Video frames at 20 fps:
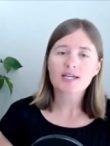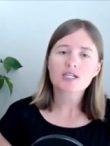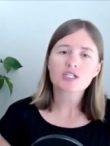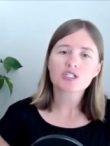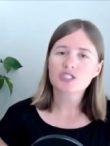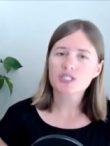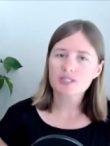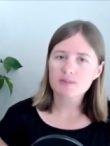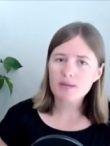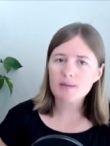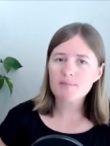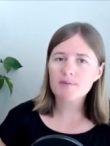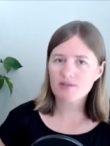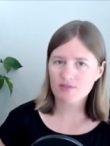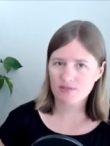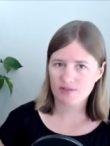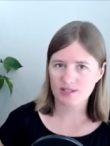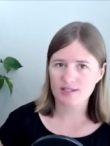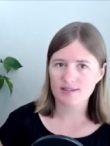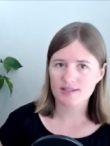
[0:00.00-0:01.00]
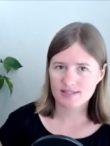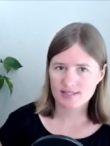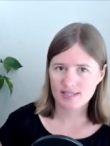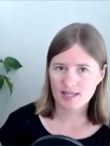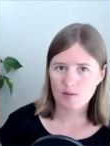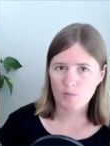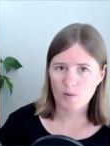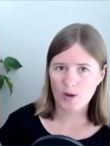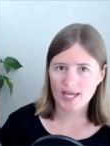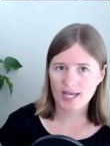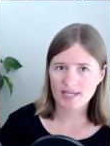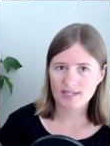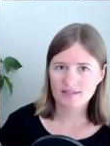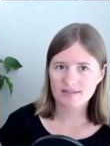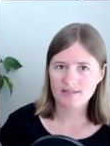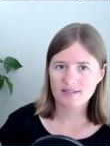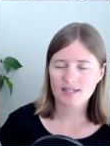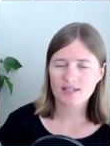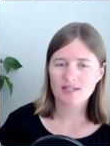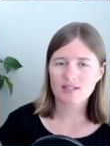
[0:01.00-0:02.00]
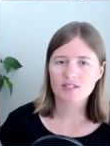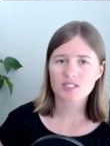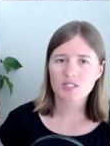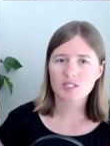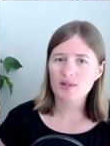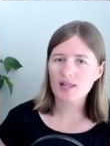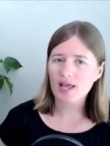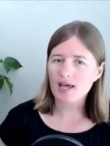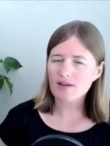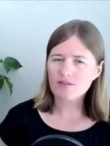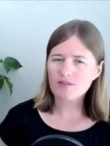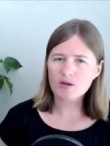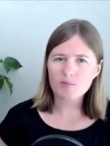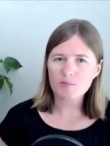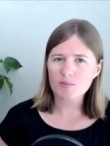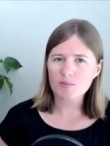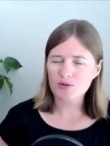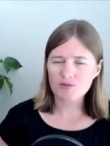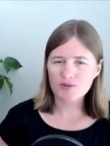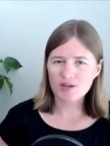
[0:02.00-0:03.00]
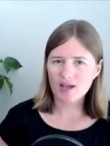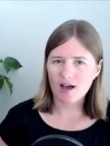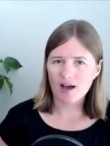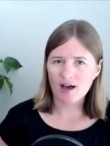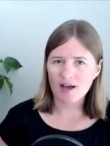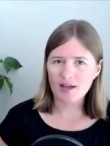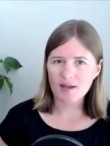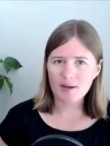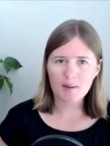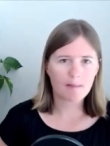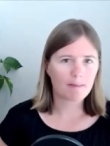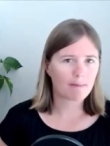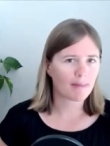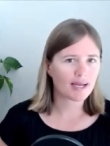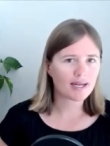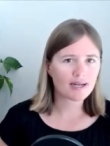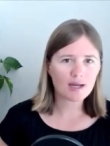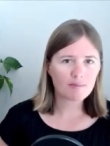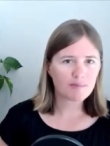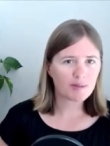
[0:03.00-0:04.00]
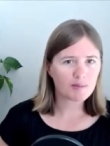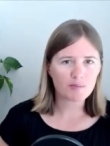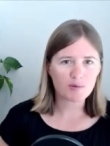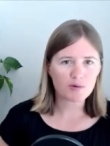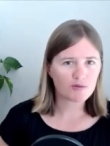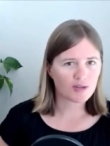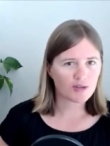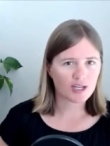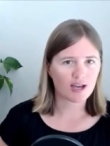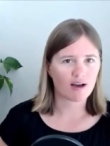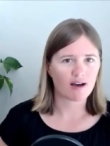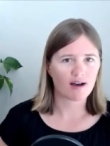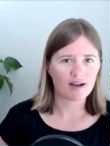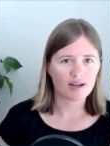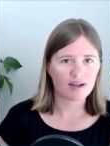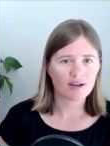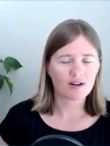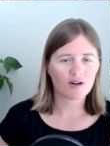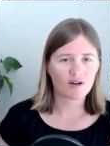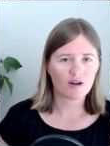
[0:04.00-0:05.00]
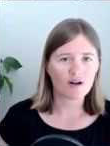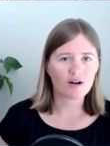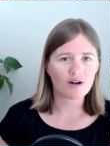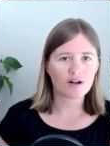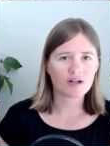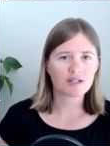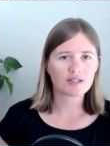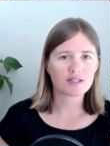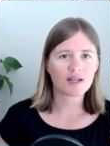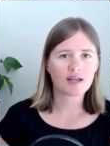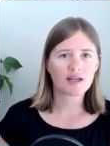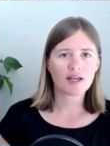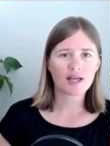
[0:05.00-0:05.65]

She might be feeling the same way. So a lot of her moving on might not be moving on at all.